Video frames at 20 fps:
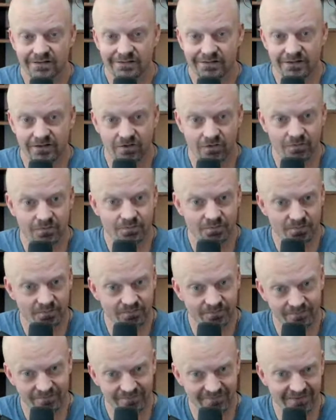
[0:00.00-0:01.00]

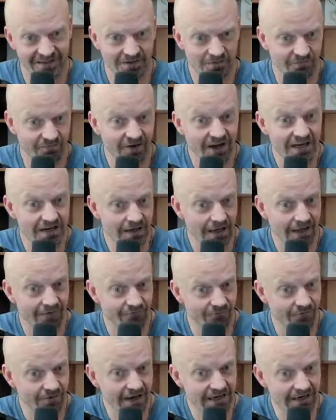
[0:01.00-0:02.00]
the
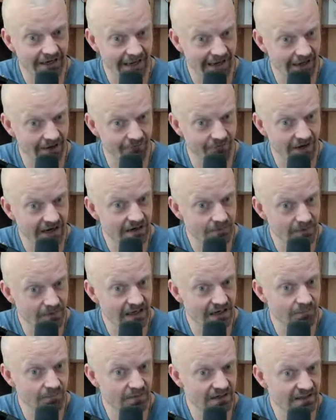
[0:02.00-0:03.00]

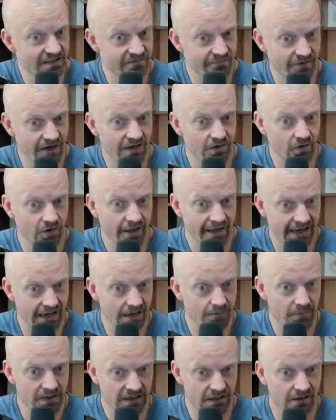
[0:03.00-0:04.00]
vitamin means vital
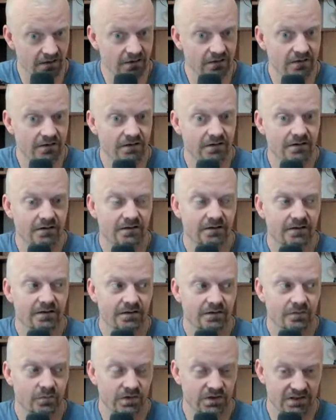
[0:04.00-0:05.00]
amine,
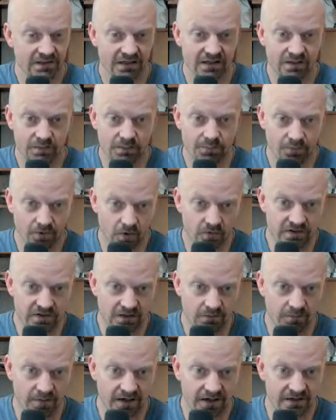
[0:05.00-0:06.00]
which tend to be
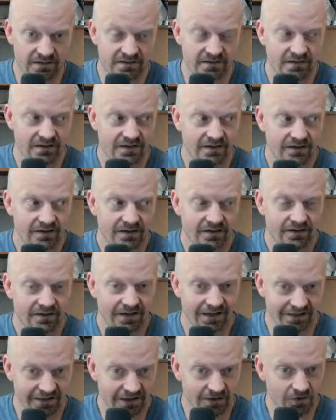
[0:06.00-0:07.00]
protein-based.
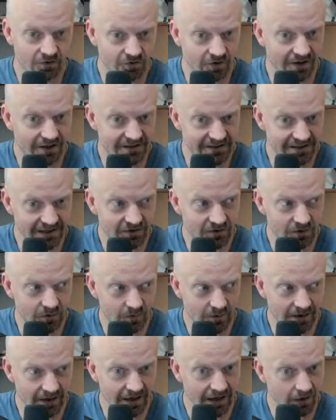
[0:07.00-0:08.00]
And yet they're trying to tell you
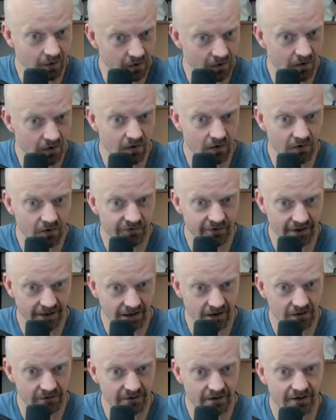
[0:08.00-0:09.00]
that alcohols and
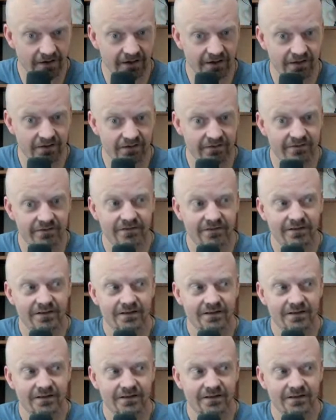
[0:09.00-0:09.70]
aldehydes